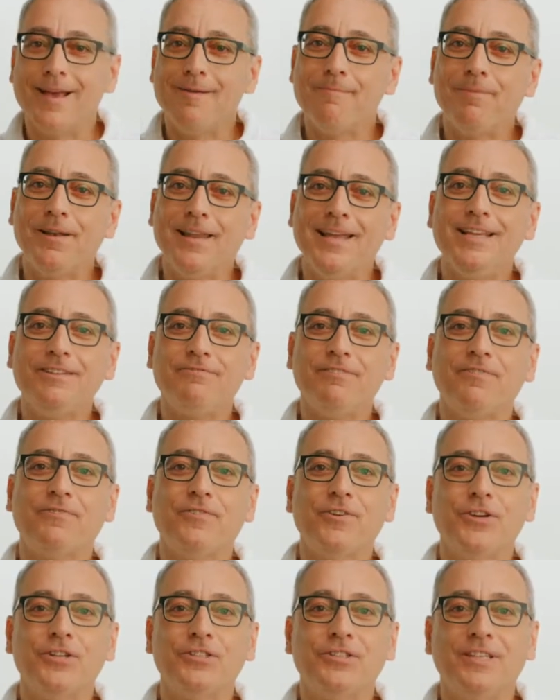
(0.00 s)
Please
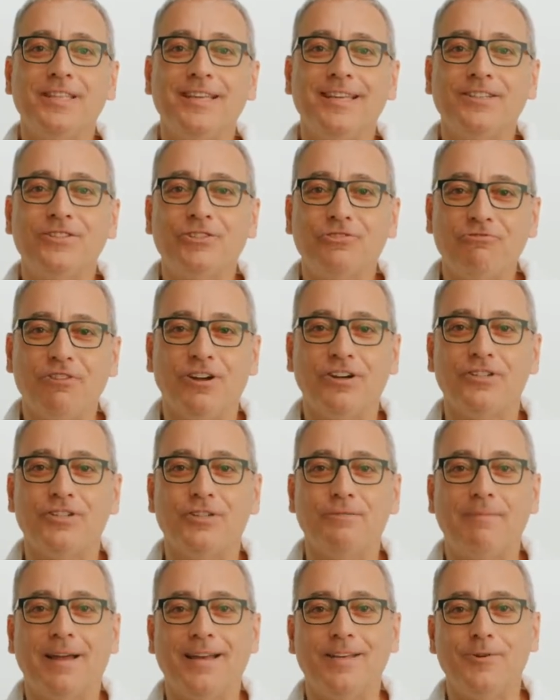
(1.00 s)
refer to the
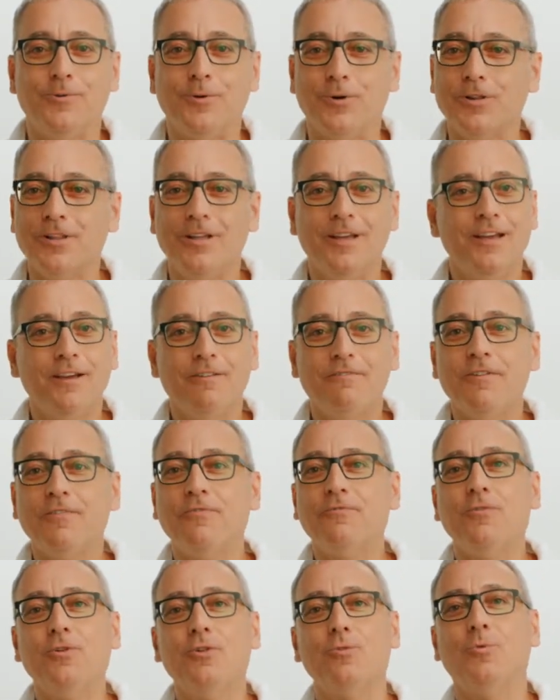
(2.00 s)
instruction manual for
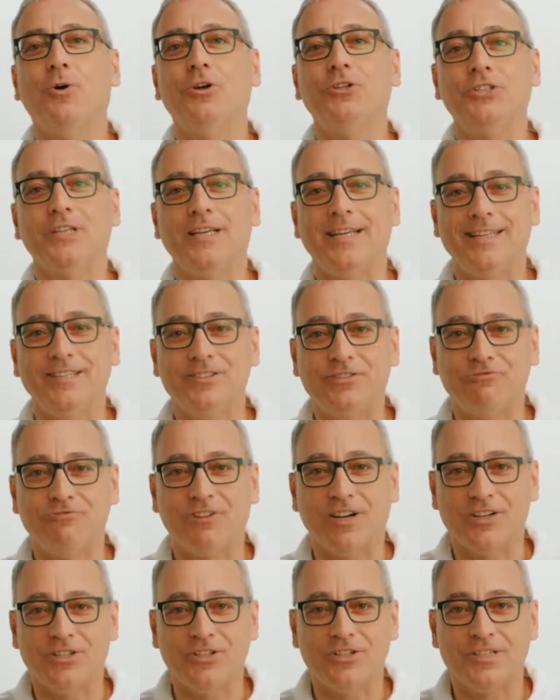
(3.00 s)
full washing
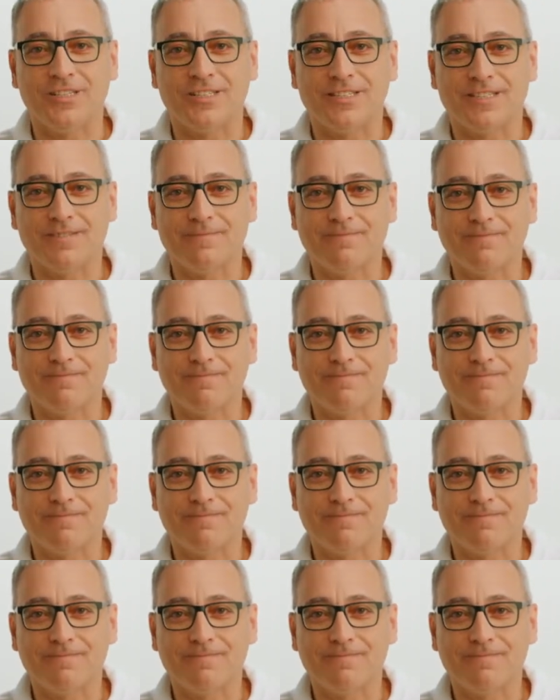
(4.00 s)
instructions.